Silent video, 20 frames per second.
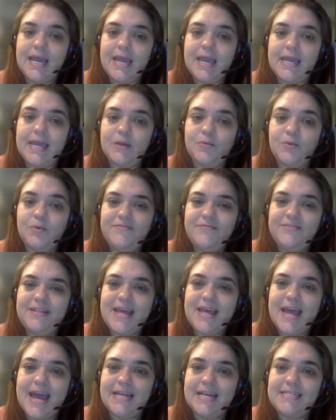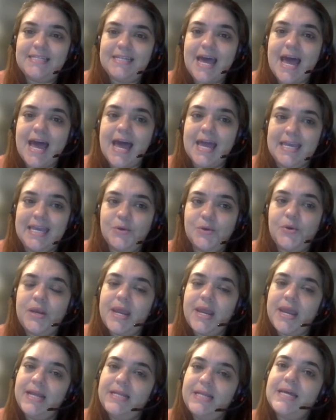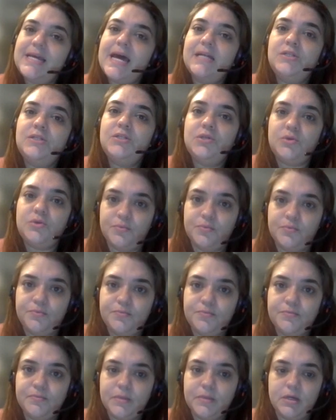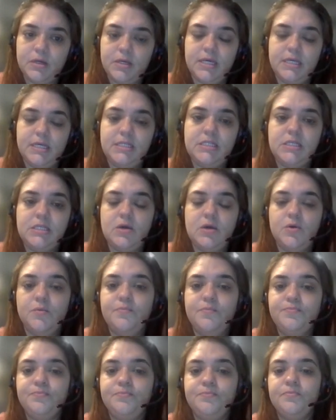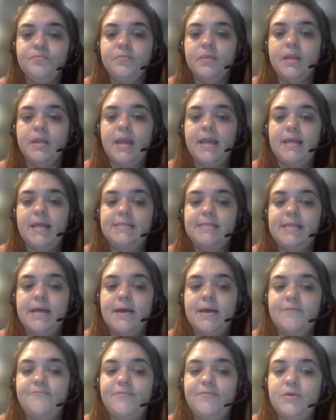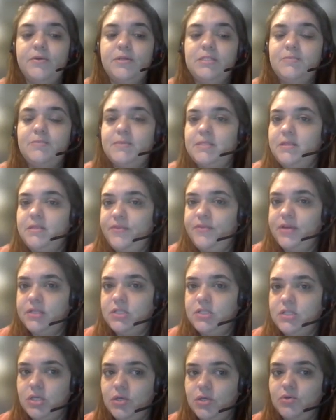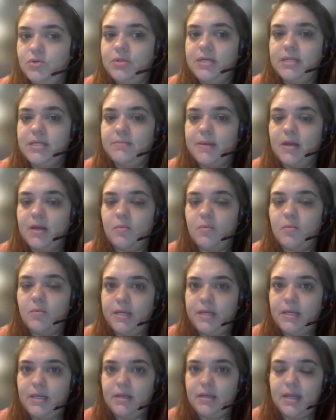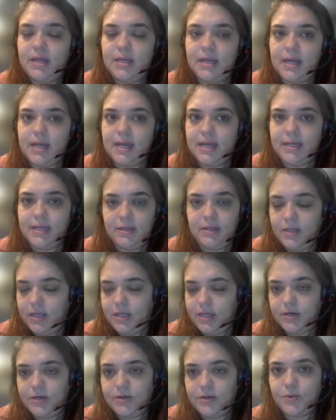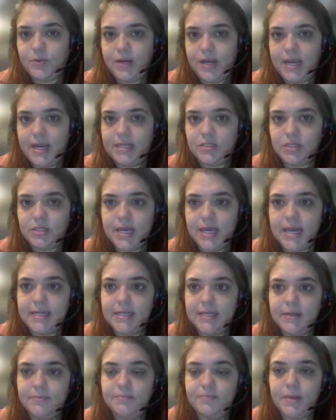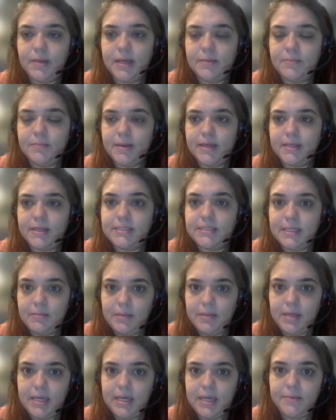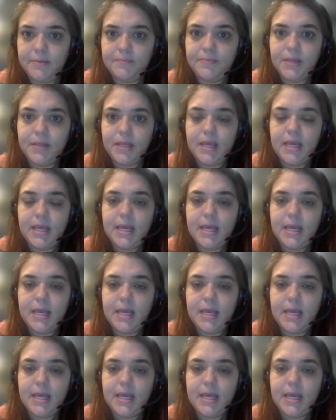And with that, I create a tool. Okay, so it's a very specific tool that my company and I here create together, my team here.